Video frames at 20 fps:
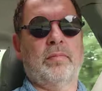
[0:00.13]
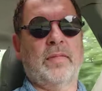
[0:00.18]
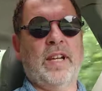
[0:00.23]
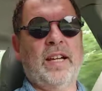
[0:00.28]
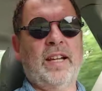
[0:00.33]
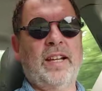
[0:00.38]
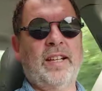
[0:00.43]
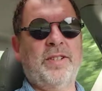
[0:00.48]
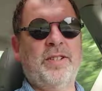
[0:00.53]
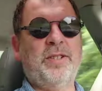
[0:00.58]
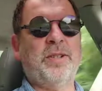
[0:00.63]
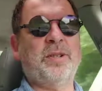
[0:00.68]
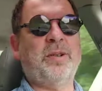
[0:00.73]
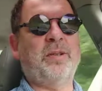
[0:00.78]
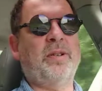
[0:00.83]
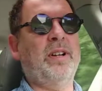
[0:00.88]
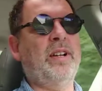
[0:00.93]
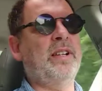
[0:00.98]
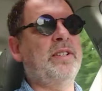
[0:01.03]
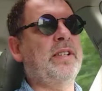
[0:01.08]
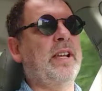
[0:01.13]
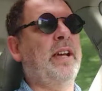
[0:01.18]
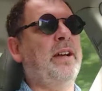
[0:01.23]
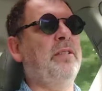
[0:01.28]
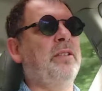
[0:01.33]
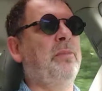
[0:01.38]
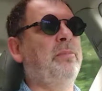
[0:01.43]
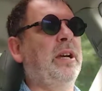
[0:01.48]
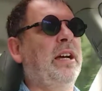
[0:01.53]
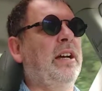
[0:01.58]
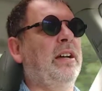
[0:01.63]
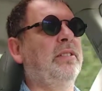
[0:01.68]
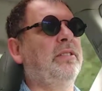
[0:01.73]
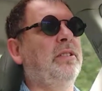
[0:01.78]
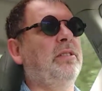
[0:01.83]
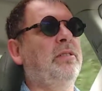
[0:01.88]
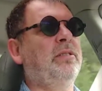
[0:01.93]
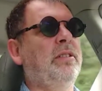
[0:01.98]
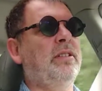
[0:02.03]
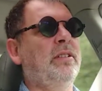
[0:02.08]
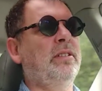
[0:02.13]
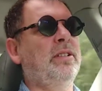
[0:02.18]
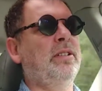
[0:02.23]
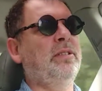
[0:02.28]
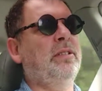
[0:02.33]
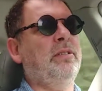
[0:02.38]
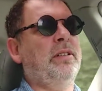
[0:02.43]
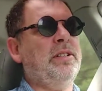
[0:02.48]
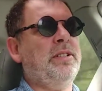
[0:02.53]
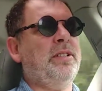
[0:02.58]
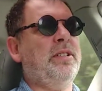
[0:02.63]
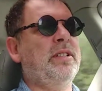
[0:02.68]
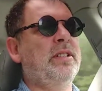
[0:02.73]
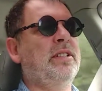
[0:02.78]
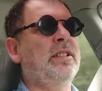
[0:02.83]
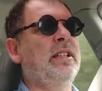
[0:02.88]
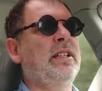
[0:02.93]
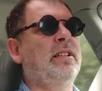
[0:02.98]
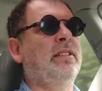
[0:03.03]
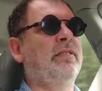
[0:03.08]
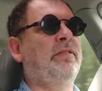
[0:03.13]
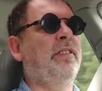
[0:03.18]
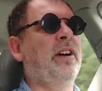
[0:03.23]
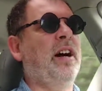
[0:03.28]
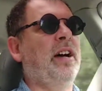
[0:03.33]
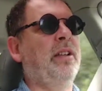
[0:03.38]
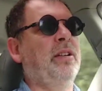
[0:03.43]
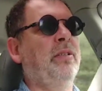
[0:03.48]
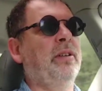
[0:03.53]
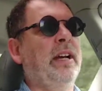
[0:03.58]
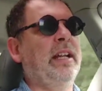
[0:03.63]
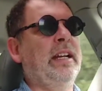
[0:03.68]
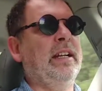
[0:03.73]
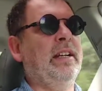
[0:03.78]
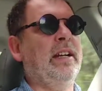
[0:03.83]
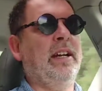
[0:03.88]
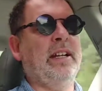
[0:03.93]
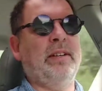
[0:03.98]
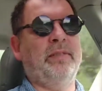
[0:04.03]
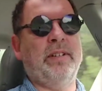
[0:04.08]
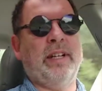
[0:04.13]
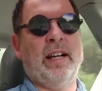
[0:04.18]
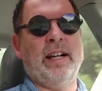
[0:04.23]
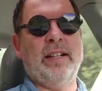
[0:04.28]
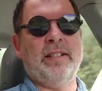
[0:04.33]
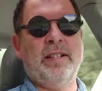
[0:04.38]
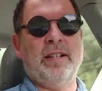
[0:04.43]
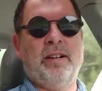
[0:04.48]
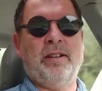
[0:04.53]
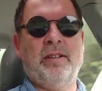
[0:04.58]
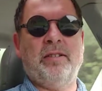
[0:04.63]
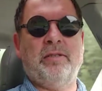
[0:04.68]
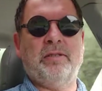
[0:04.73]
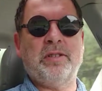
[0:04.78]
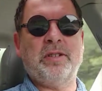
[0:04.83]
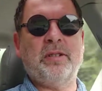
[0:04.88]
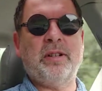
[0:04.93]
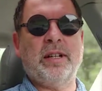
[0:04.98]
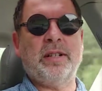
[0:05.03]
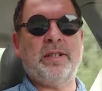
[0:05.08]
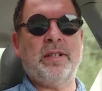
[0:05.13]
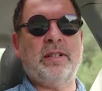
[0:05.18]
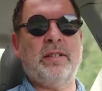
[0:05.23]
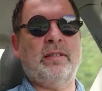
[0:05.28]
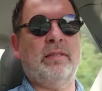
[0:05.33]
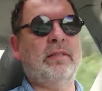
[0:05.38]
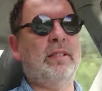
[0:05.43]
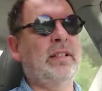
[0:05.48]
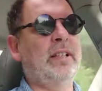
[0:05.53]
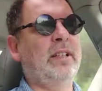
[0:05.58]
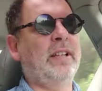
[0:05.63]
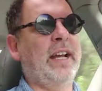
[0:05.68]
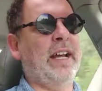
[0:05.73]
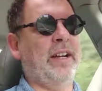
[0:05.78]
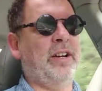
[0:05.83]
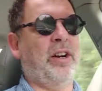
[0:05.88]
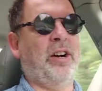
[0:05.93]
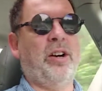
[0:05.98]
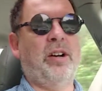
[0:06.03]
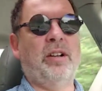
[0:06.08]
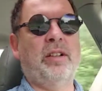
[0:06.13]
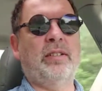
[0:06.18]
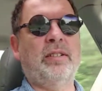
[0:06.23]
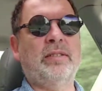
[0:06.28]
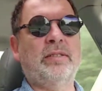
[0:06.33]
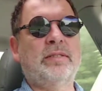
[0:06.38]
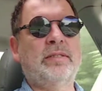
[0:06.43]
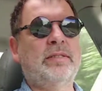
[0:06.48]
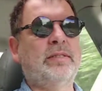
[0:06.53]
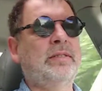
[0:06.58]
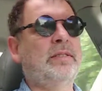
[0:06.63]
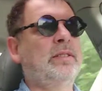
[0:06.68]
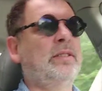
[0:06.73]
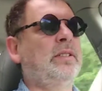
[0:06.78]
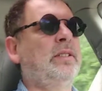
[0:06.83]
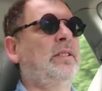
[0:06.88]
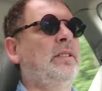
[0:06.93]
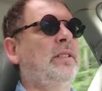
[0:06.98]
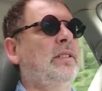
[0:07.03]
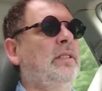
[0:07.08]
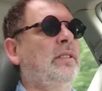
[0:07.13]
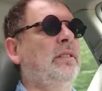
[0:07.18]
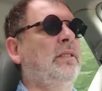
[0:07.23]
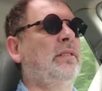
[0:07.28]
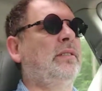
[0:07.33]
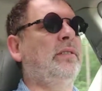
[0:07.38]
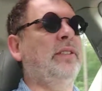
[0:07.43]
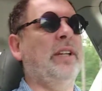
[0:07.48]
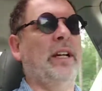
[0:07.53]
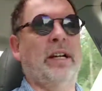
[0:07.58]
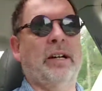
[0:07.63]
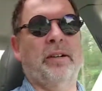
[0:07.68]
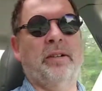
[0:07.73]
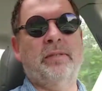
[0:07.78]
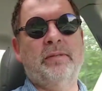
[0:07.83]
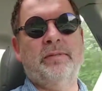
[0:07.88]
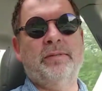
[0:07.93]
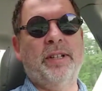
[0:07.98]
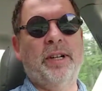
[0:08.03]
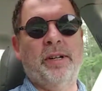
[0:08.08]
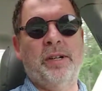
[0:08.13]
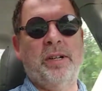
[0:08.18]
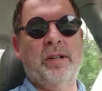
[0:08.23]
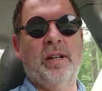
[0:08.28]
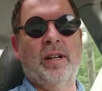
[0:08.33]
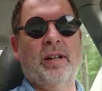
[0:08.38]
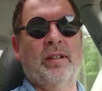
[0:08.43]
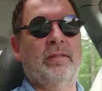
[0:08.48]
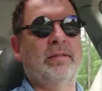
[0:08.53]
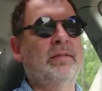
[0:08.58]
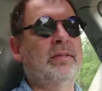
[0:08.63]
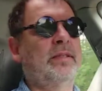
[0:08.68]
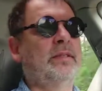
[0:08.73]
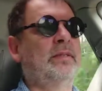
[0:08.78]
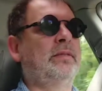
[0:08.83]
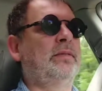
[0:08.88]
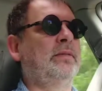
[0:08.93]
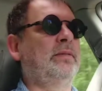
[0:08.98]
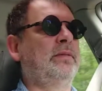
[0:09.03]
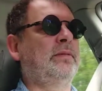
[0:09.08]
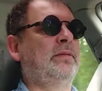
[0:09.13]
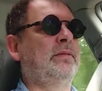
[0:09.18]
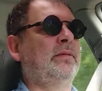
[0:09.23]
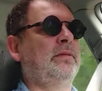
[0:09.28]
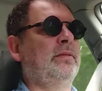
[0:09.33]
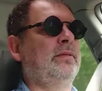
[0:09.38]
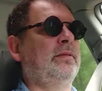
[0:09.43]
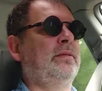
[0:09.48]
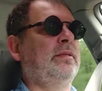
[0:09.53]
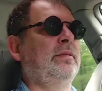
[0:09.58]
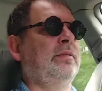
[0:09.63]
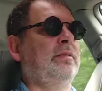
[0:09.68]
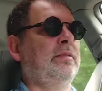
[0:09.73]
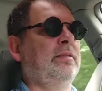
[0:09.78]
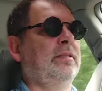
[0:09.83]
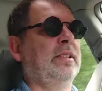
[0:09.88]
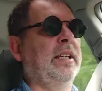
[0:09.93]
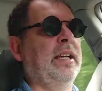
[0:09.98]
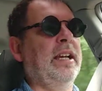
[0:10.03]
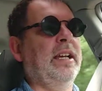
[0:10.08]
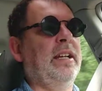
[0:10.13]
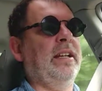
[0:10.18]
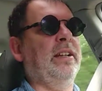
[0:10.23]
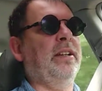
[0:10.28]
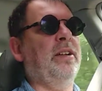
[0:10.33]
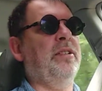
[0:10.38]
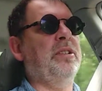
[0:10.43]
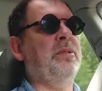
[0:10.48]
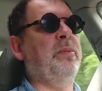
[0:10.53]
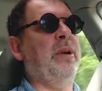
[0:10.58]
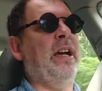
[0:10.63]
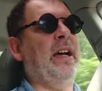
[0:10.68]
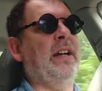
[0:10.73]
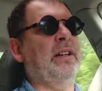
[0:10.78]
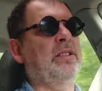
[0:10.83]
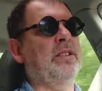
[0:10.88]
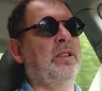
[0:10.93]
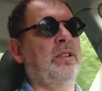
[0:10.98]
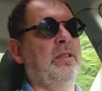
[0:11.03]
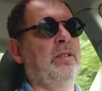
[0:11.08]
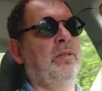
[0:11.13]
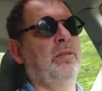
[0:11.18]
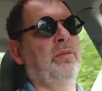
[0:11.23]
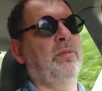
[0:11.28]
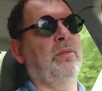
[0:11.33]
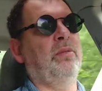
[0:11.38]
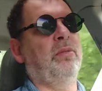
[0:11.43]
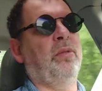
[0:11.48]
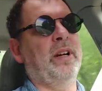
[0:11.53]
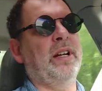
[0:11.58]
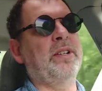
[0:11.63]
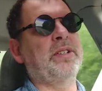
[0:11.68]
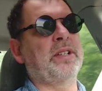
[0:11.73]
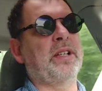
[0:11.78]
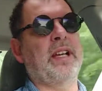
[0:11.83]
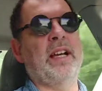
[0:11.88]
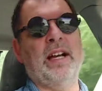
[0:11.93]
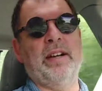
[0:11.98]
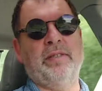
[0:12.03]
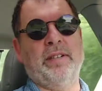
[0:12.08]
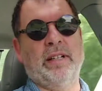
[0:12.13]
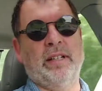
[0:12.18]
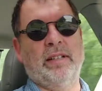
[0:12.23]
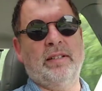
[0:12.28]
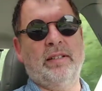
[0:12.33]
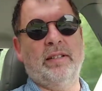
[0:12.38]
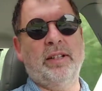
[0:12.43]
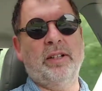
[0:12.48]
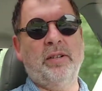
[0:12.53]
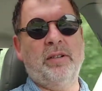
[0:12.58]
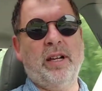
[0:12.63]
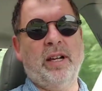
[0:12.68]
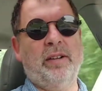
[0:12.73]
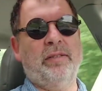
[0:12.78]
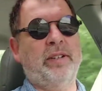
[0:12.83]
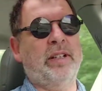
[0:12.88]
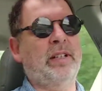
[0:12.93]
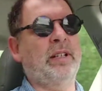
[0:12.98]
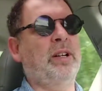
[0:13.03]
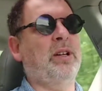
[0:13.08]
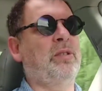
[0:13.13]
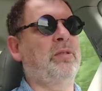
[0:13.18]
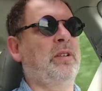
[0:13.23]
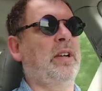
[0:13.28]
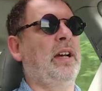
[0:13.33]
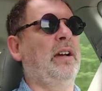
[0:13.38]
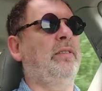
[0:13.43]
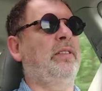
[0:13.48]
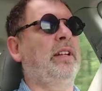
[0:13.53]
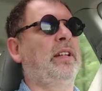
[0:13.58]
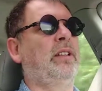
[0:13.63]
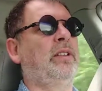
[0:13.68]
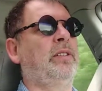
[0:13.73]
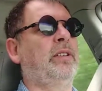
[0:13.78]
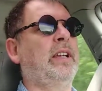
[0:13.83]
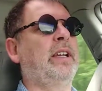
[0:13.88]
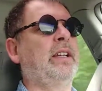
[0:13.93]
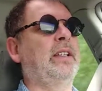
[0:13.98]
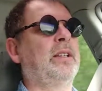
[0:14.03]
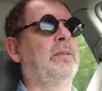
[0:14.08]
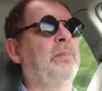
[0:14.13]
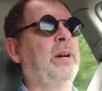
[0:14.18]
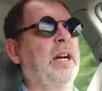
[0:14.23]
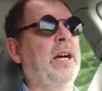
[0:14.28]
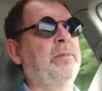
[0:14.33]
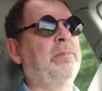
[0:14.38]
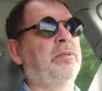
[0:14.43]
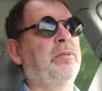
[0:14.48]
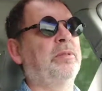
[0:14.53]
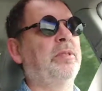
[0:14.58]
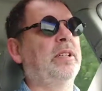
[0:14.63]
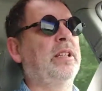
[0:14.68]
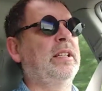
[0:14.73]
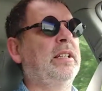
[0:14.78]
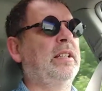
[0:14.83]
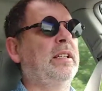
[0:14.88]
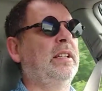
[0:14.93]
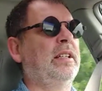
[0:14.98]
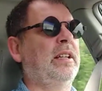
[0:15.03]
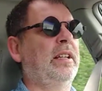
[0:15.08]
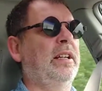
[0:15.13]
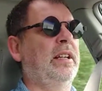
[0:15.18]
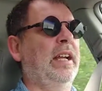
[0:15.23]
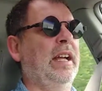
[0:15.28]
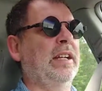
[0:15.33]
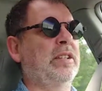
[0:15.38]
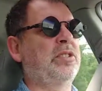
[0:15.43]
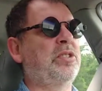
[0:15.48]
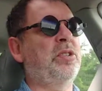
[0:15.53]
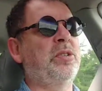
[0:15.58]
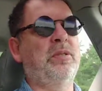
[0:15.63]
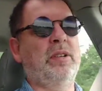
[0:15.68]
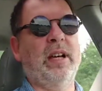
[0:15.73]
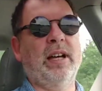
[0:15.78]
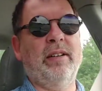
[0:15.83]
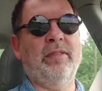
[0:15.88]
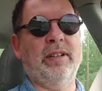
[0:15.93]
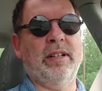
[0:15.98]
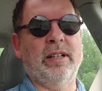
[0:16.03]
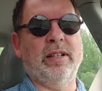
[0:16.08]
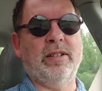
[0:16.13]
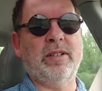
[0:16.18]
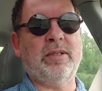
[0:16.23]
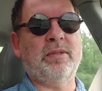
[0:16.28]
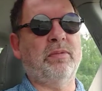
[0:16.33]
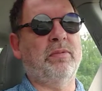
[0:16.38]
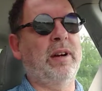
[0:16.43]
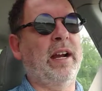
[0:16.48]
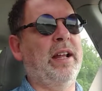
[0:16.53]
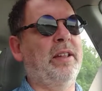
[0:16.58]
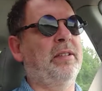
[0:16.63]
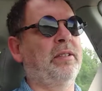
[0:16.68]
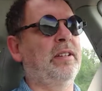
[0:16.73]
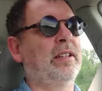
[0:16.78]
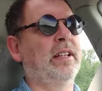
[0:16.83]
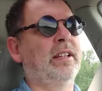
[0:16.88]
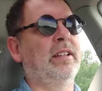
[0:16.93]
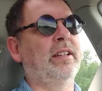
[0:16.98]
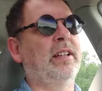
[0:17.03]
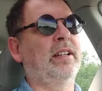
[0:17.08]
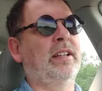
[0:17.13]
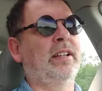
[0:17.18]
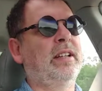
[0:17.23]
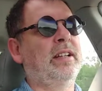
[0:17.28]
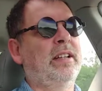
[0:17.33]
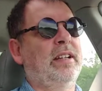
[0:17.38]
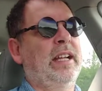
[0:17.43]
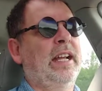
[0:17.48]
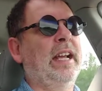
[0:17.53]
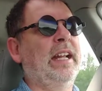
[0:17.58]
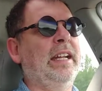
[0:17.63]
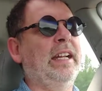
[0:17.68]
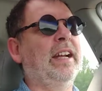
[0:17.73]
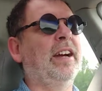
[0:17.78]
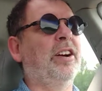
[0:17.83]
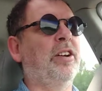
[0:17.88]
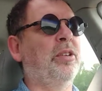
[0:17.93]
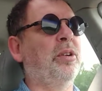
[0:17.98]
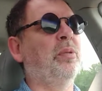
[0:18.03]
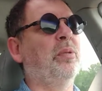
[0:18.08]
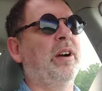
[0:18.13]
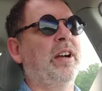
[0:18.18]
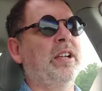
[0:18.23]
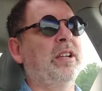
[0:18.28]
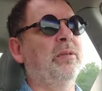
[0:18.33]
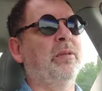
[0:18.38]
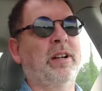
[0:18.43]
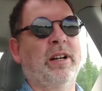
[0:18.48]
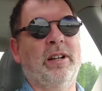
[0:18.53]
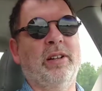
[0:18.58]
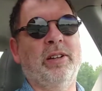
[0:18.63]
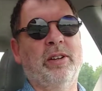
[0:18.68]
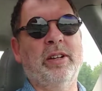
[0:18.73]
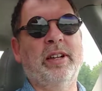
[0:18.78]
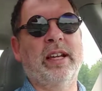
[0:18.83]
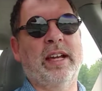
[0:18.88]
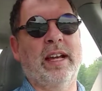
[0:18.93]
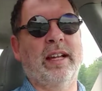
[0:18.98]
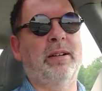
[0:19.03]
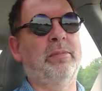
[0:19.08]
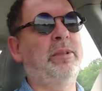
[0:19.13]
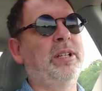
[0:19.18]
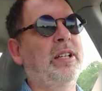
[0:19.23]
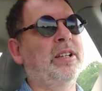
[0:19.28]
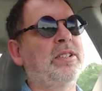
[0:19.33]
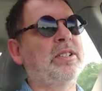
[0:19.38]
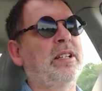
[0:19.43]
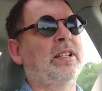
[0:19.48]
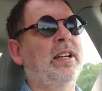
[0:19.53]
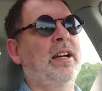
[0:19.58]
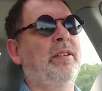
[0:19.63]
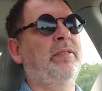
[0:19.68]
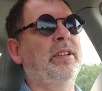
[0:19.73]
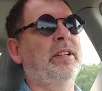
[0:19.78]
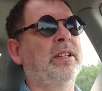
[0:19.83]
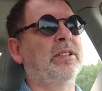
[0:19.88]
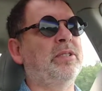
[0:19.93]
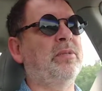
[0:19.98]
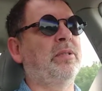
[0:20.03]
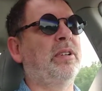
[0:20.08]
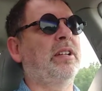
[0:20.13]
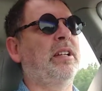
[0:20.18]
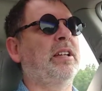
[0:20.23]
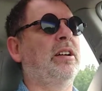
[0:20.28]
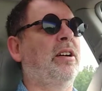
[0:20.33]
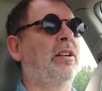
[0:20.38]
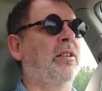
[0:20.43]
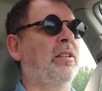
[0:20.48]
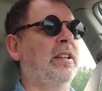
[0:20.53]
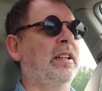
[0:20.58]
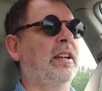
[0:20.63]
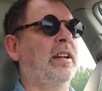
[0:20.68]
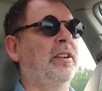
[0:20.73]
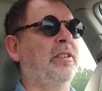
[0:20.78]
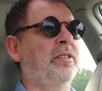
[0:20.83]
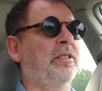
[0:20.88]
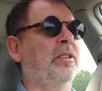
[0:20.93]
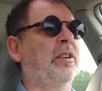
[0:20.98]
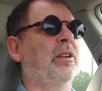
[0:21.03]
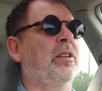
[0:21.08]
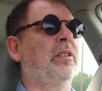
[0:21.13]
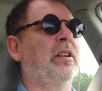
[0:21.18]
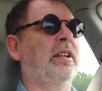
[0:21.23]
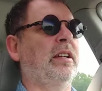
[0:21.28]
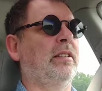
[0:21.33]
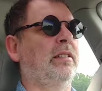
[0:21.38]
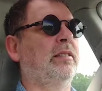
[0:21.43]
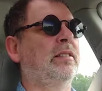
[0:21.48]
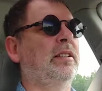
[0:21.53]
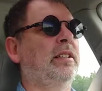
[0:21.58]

Hey, this is Chris, out and about. Do Christians need to follow any kind of dietary restriction at all? No, you don't. Again, it goes back to what is a covenant? New covenant, old covenant, looking at the Bible as two covenants rather than any other way you want to look at it. Because the covenants really are the undergirding